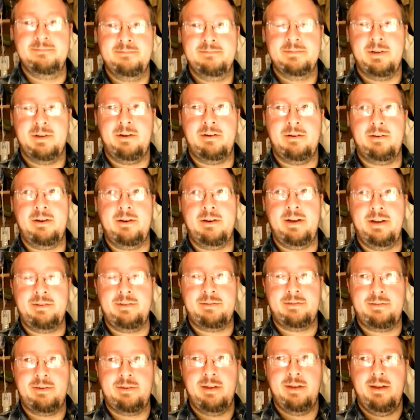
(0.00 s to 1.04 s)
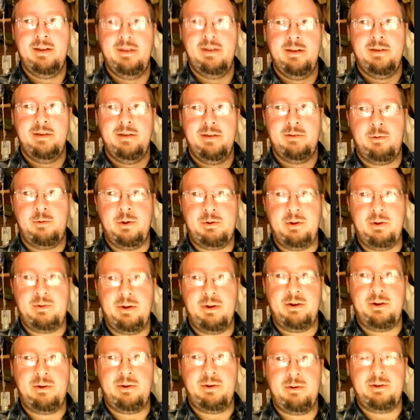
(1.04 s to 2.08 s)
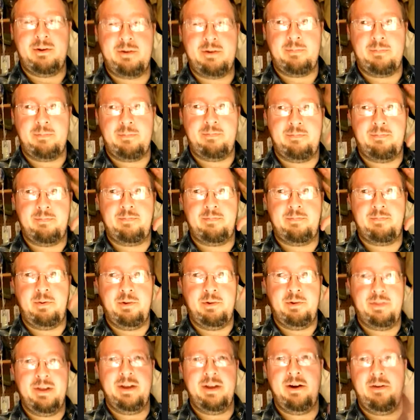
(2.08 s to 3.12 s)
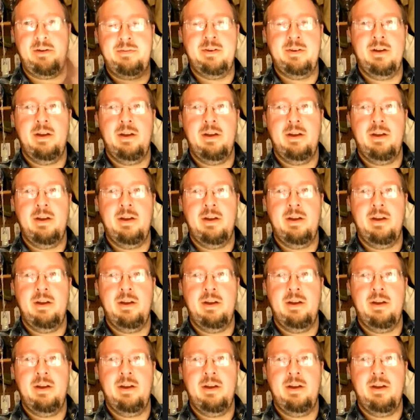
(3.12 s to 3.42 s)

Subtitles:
all right, quick, pull the thing off.